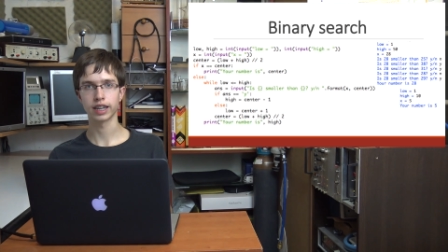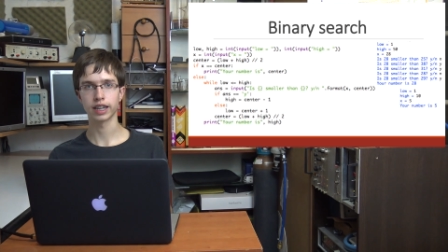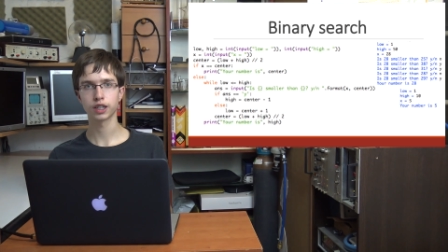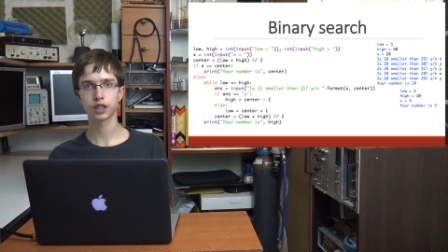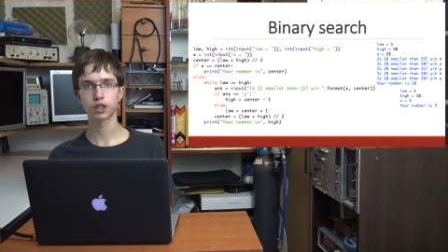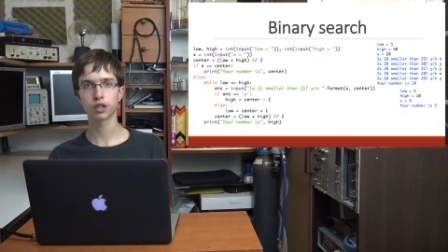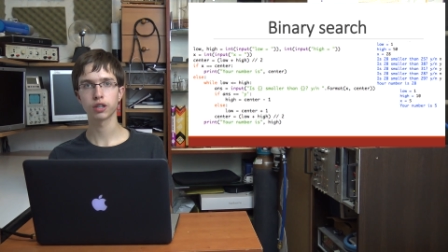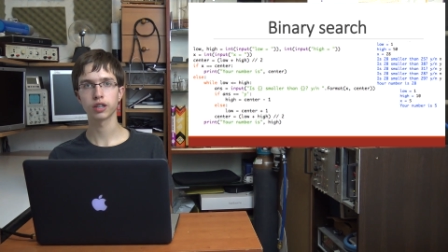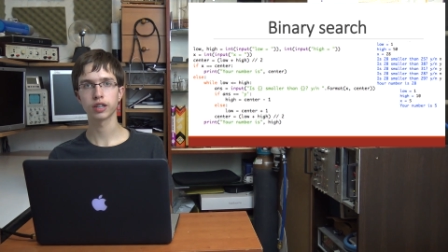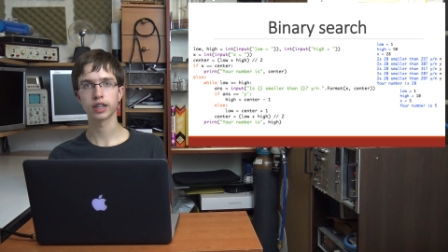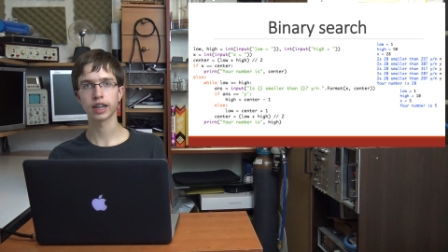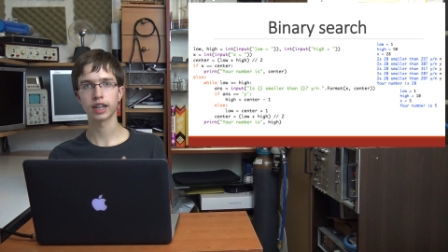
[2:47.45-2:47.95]

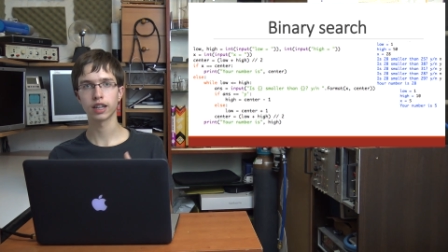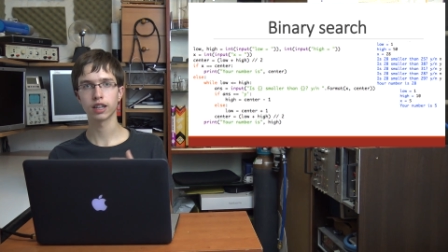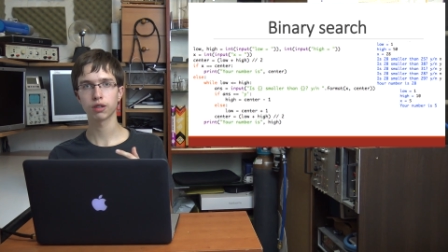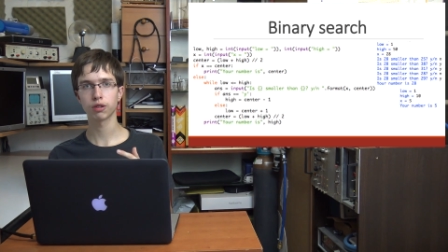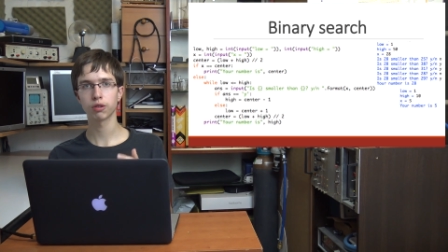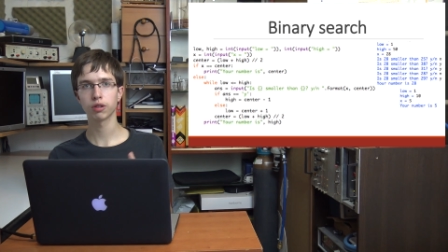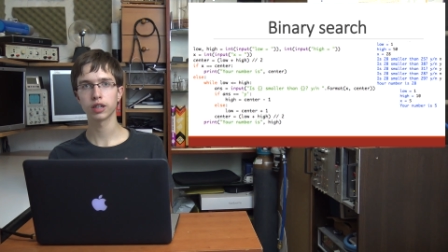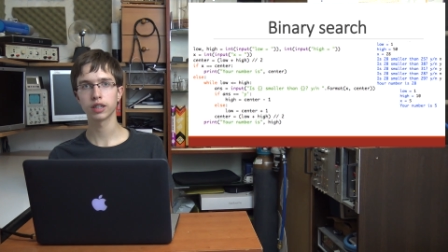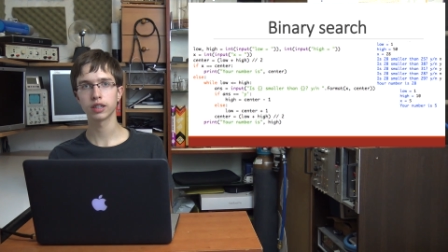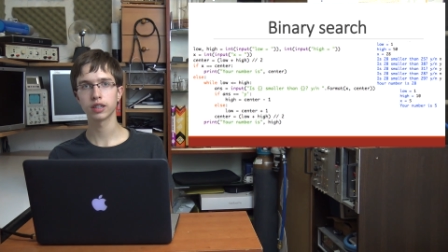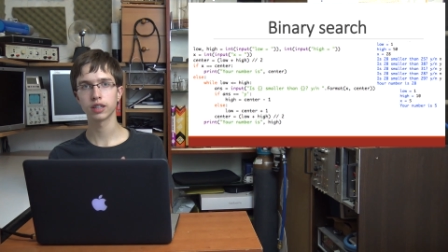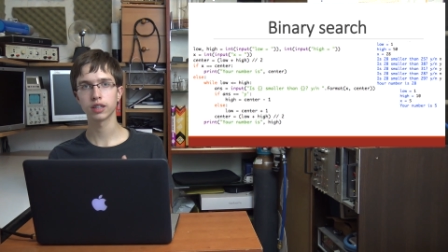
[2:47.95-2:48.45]
actually
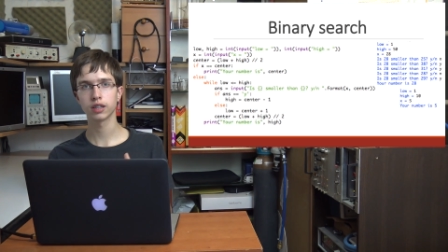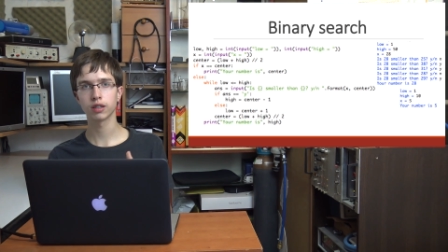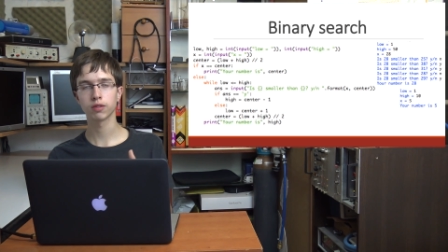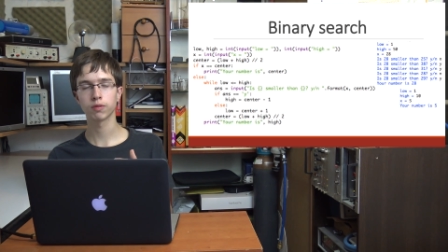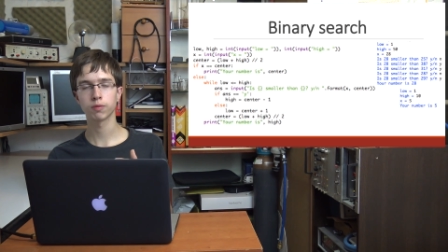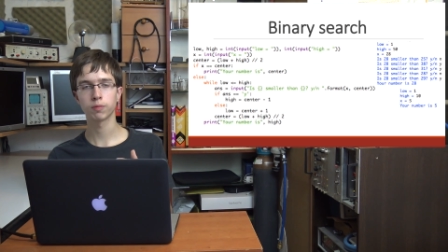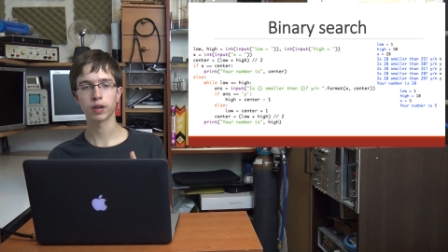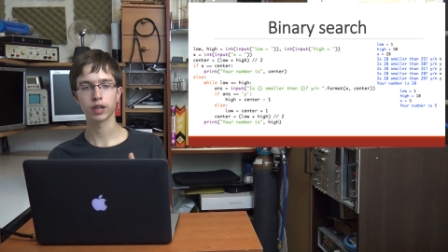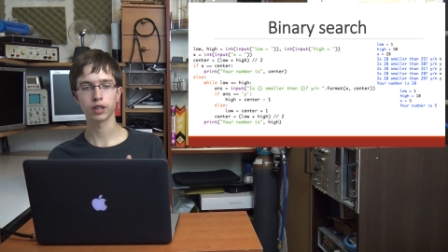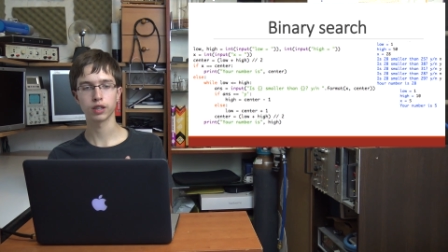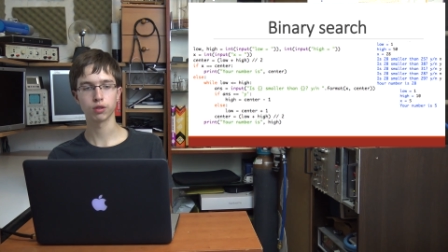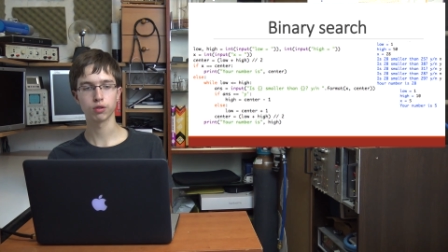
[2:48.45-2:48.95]
calculate
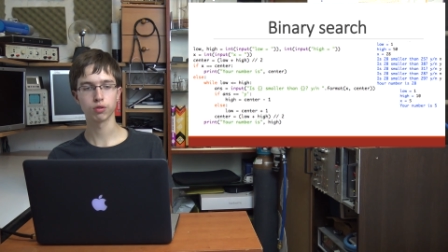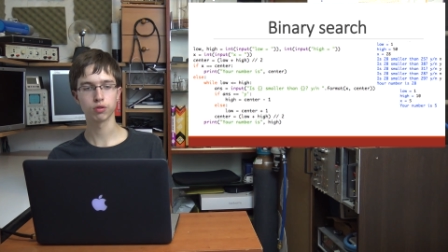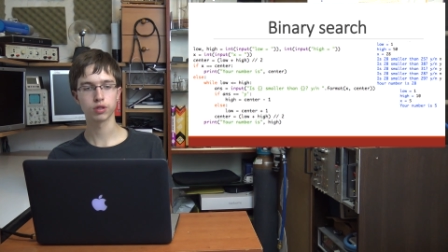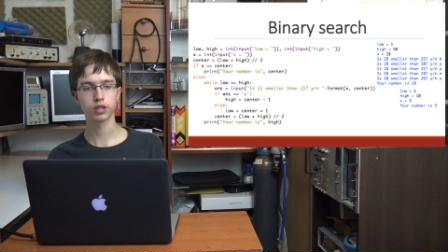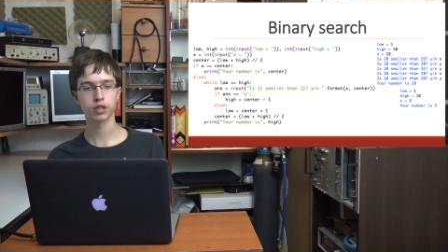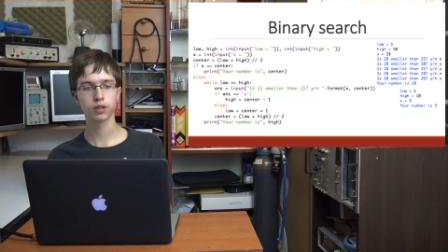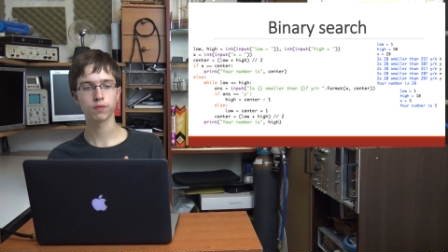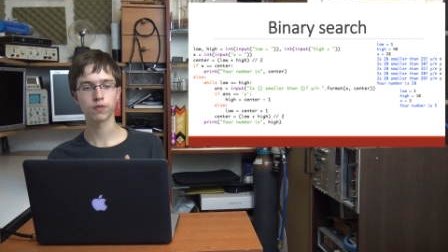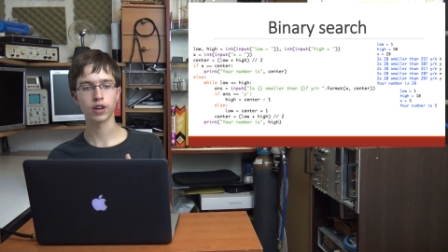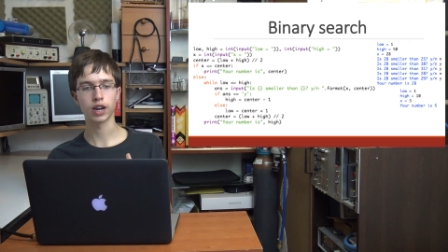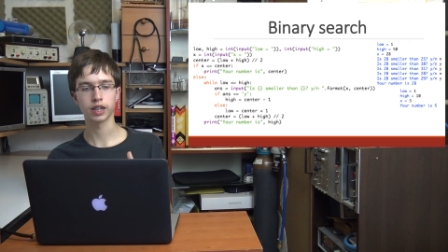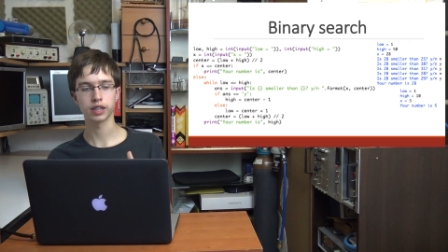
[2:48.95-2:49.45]
it by
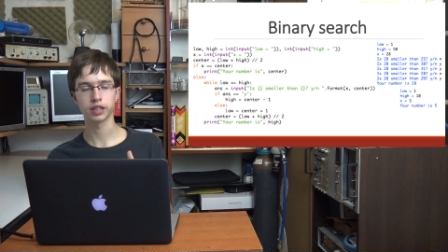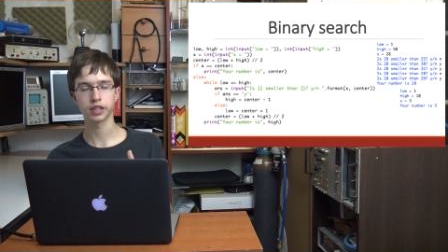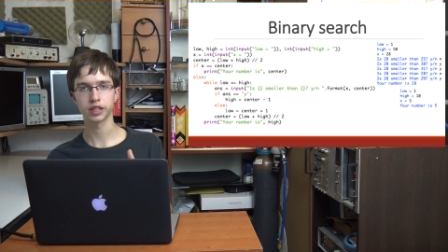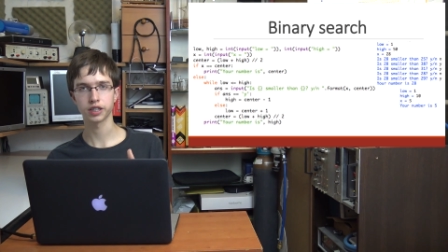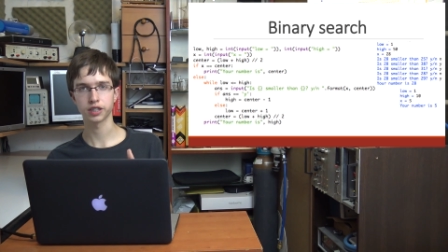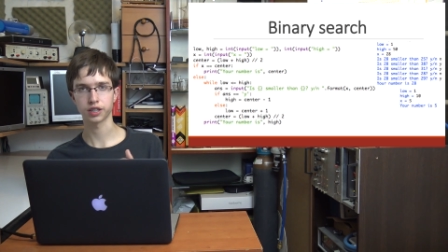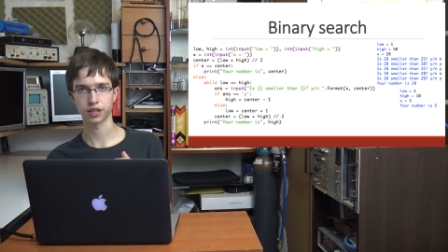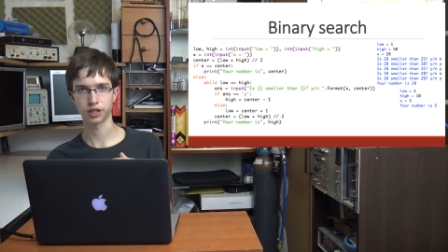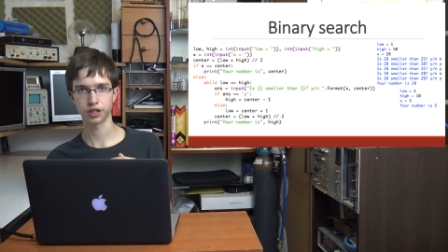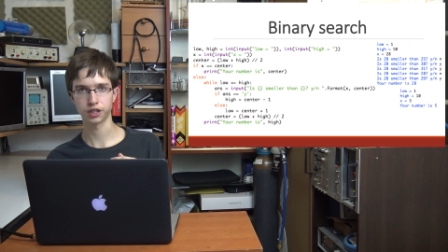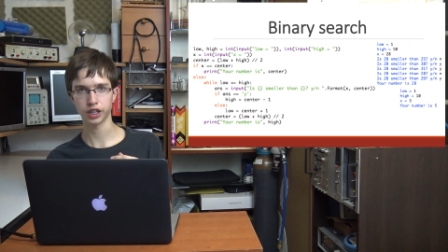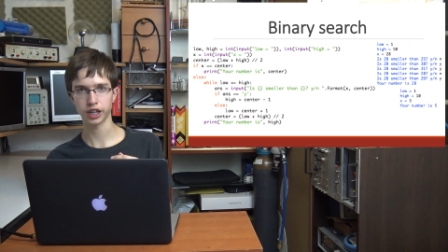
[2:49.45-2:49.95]
using binary
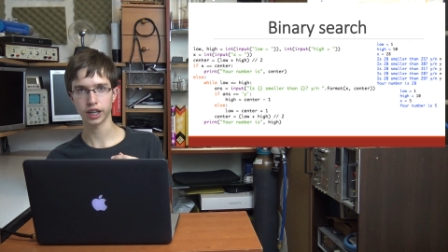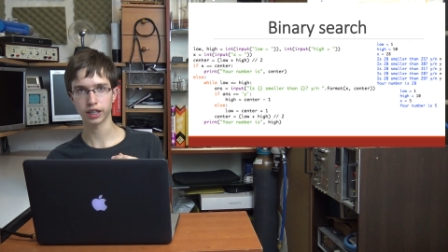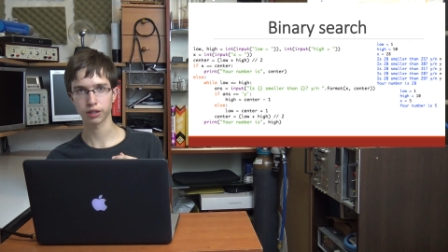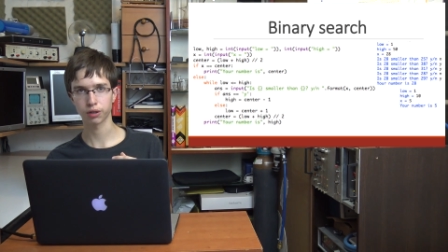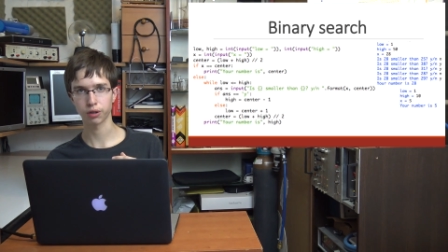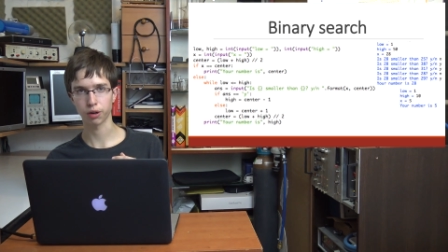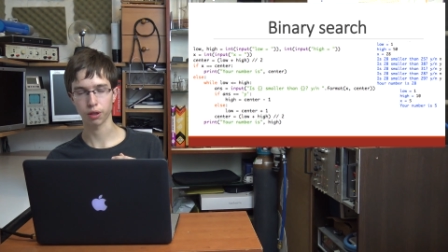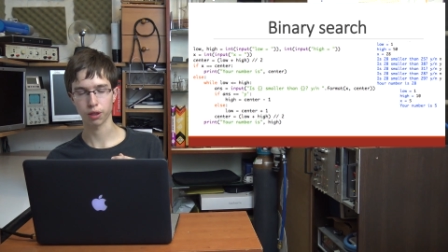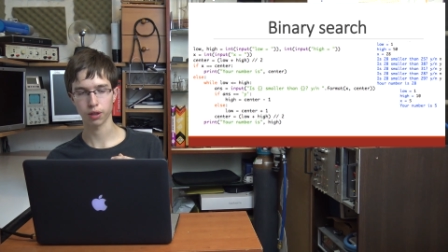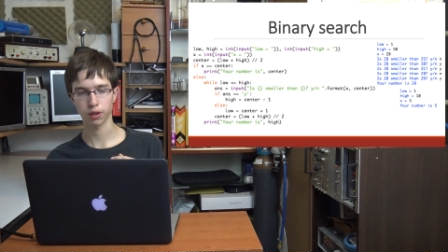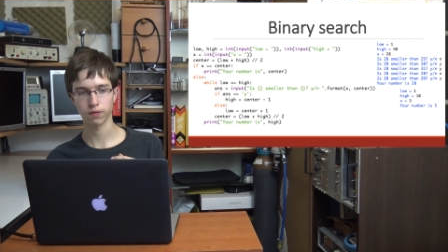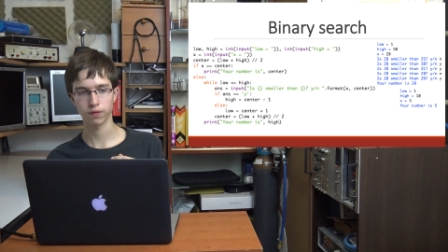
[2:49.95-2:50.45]
search
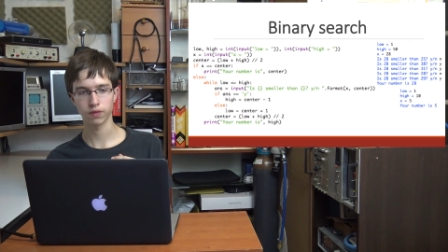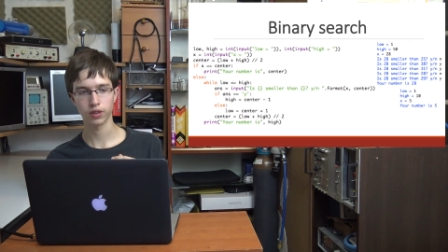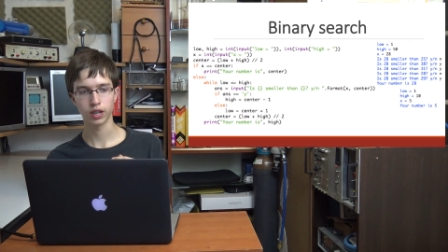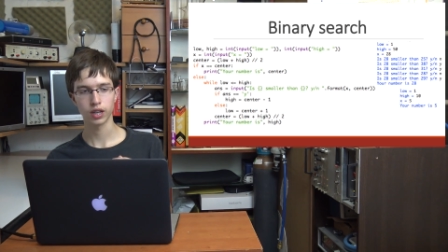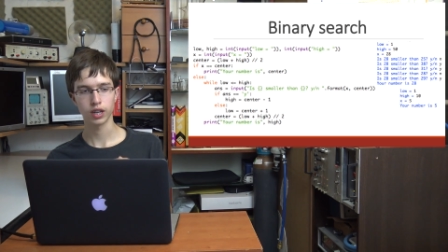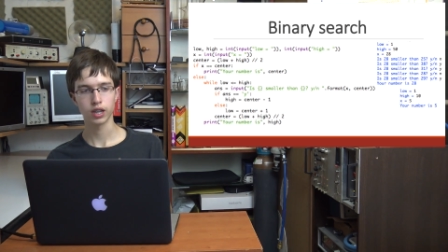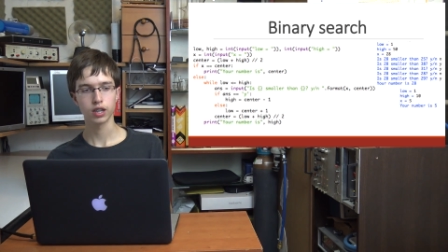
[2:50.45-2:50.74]
algorithm.